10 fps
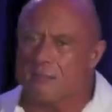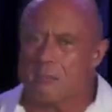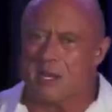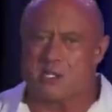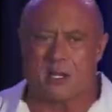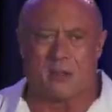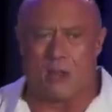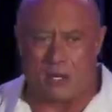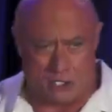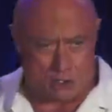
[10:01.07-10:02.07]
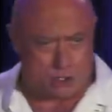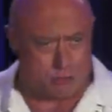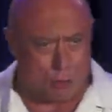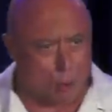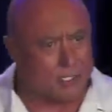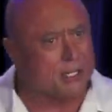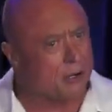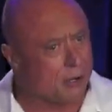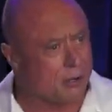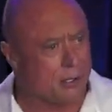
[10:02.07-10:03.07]
my son-in-law controlling
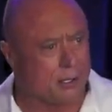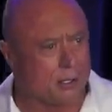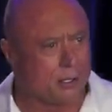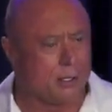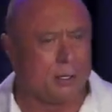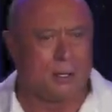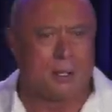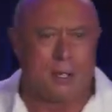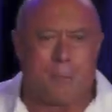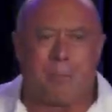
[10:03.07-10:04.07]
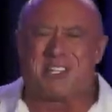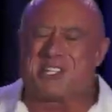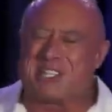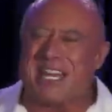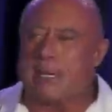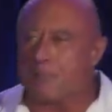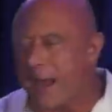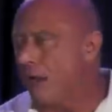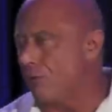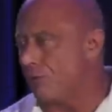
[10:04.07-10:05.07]
her, but setting
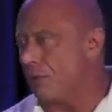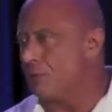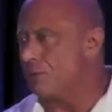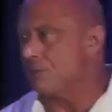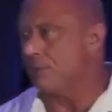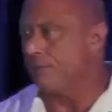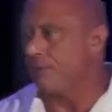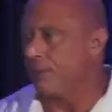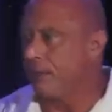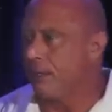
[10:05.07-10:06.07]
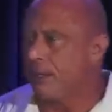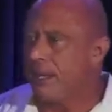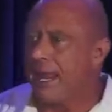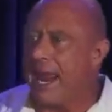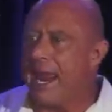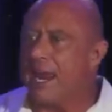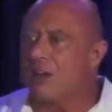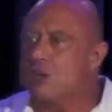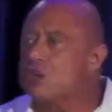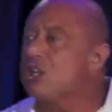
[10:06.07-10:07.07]
boundaries. and
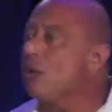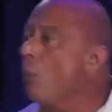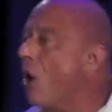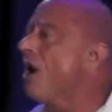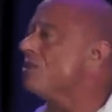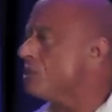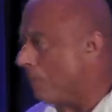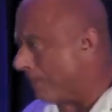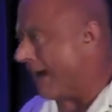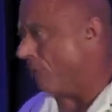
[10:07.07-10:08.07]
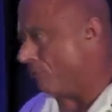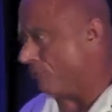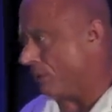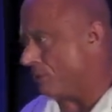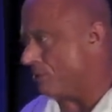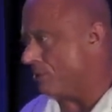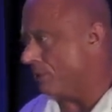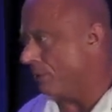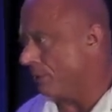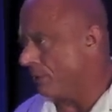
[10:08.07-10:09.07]
she wants boundaries.
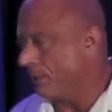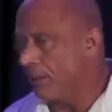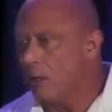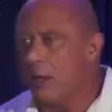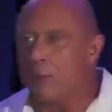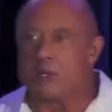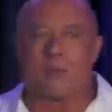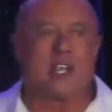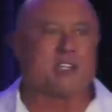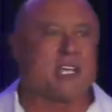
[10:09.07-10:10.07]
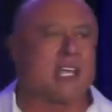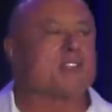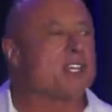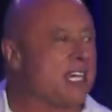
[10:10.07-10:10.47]
When you're raising kids,